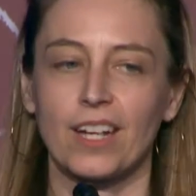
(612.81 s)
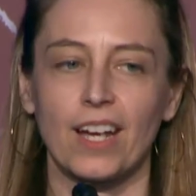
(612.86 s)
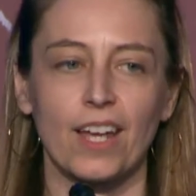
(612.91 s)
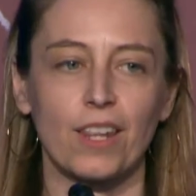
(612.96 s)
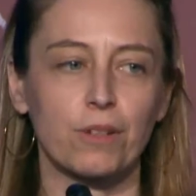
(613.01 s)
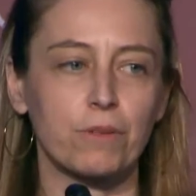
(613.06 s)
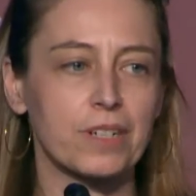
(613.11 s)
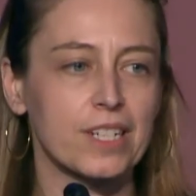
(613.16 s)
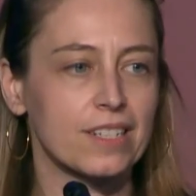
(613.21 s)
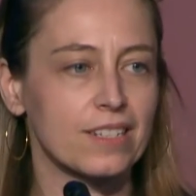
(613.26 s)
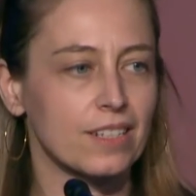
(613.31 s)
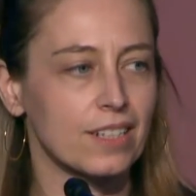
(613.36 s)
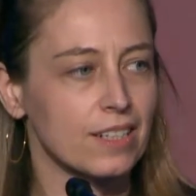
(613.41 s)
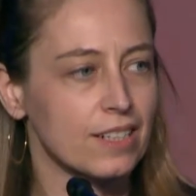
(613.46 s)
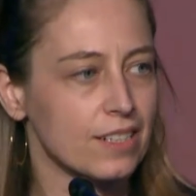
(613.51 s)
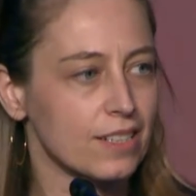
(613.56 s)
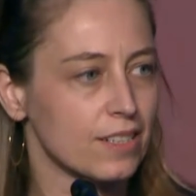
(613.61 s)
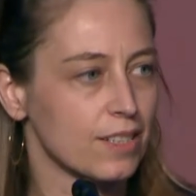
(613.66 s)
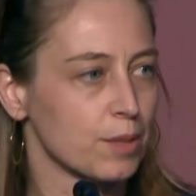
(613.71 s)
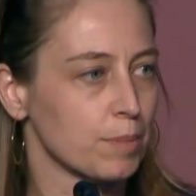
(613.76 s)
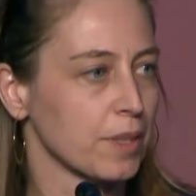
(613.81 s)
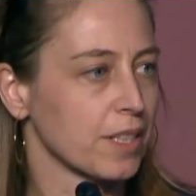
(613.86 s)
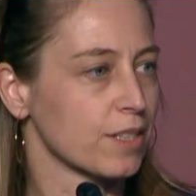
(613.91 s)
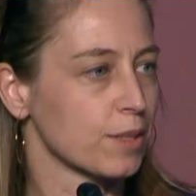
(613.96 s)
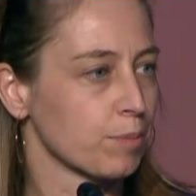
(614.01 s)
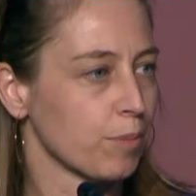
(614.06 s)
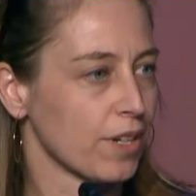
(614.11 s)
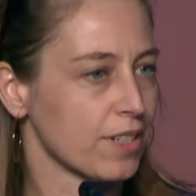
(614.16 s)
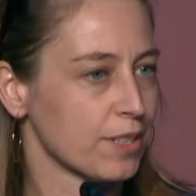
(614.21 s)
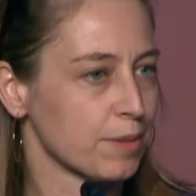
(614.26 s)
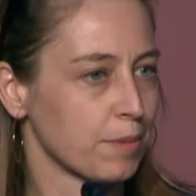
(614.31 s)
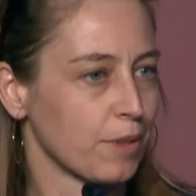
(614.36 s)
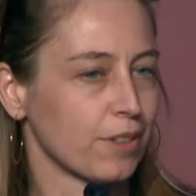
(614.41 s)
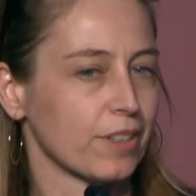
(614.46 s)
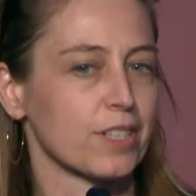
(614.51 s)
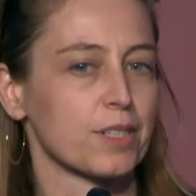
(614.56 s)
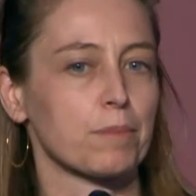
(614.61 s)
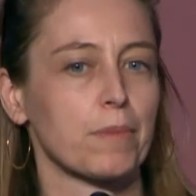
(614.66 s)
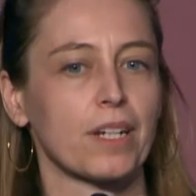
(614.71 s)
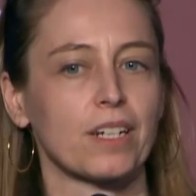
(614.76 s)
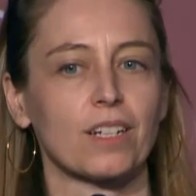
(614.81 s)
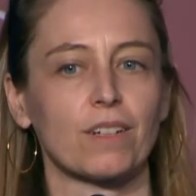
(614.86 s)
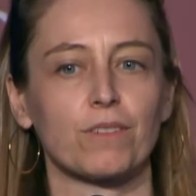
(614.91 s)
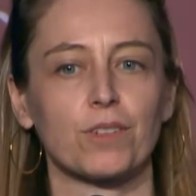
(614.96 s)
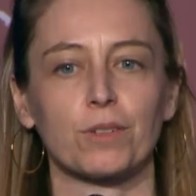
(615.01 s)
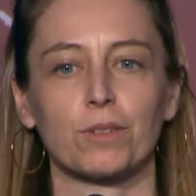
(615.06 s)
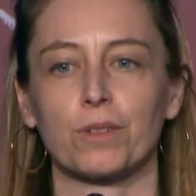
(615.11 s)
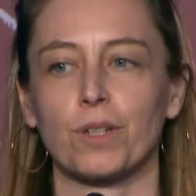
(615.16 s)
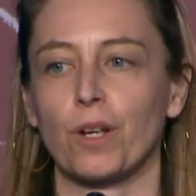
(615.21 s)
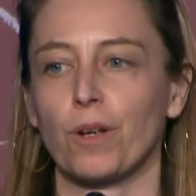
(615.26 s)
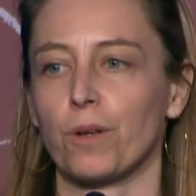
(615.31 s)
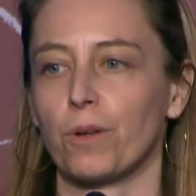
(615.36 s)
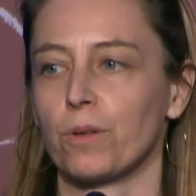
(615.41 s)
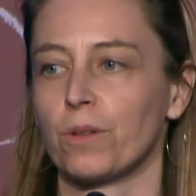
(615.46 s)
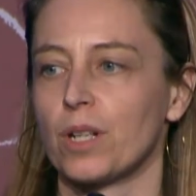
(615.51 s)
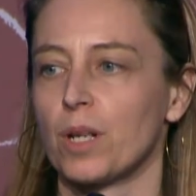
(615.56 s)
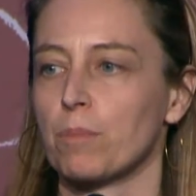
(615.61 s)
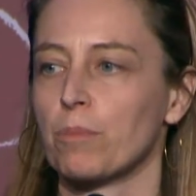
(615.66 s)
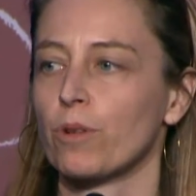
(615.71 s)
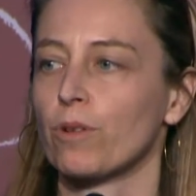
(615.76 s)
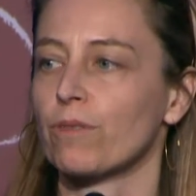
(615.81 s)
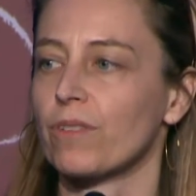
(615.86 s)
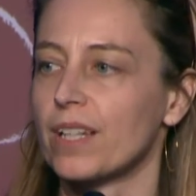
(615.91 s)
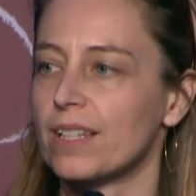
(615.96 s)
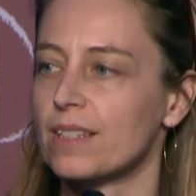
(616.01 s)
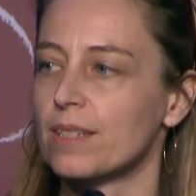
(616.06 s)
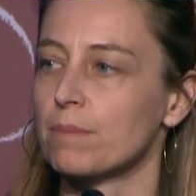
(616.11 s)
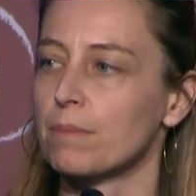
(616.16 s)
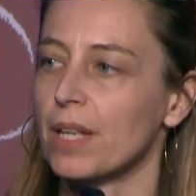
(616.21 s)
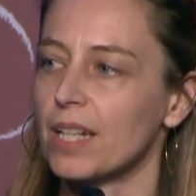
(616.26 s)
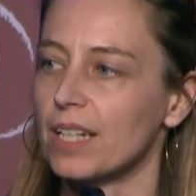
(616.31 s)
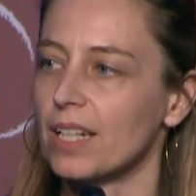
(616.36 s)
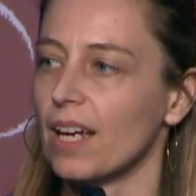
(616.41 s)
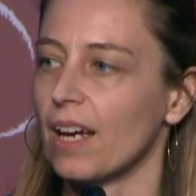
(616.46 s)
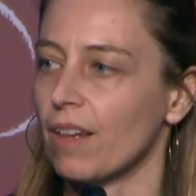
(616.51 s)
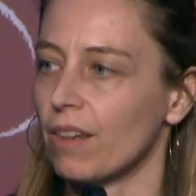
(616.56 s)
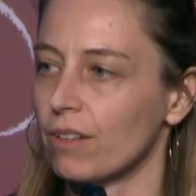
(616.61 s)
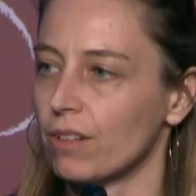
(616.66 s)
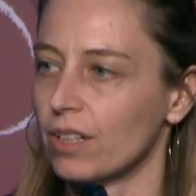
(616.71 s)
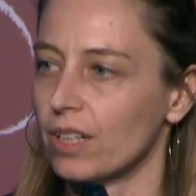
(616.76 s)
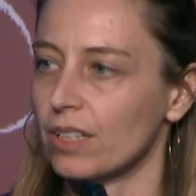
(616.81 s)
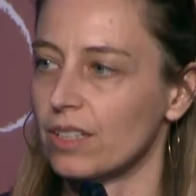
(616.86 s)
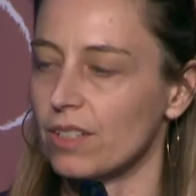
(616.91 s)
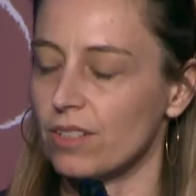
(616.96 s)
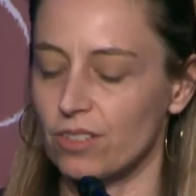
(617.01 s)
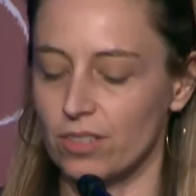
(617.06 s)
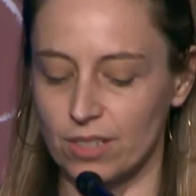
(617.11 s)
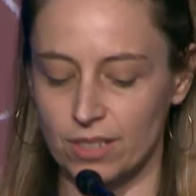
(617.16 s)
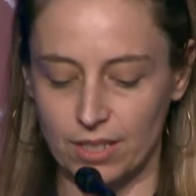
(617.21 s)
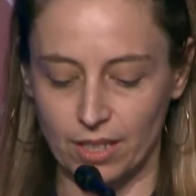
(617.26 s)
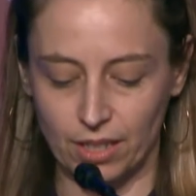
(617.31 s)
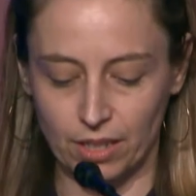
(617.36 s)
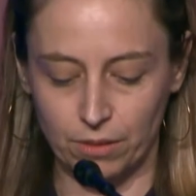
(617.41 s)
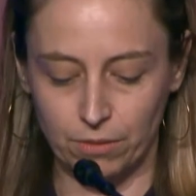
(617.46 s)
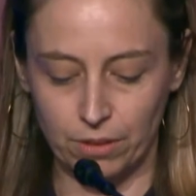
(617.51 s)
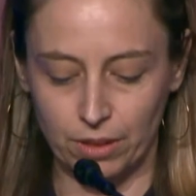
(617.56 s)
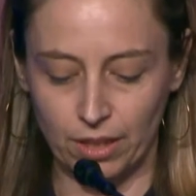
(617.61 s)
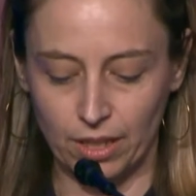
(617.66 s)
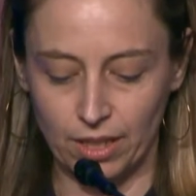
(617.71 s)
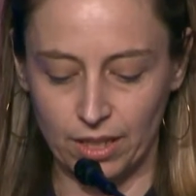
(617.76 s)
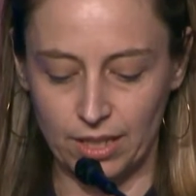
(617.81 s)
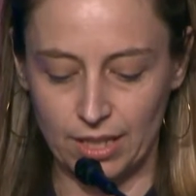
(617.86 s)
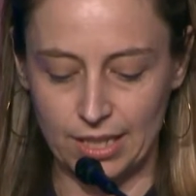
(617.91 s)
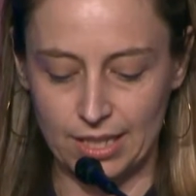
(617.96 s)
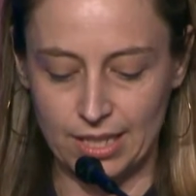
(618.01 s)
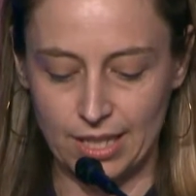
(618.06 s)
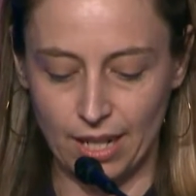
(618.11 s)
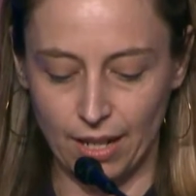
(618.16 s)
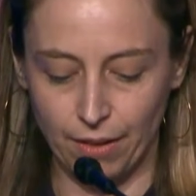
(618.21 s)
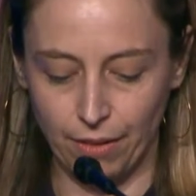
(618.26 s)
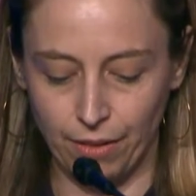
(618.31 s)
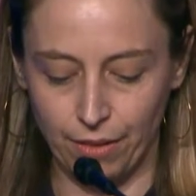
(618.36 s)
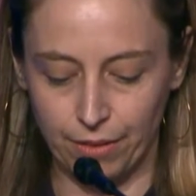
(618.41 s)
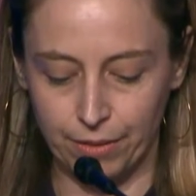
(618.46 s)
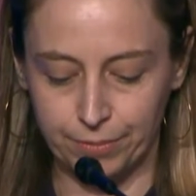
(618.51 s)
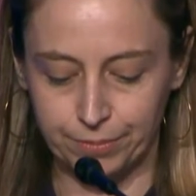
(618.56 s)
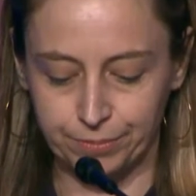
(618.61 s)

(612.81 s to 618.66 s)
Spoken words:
And the reason is because breast milk, as many of you know, prevents many other conditions that can relate in death.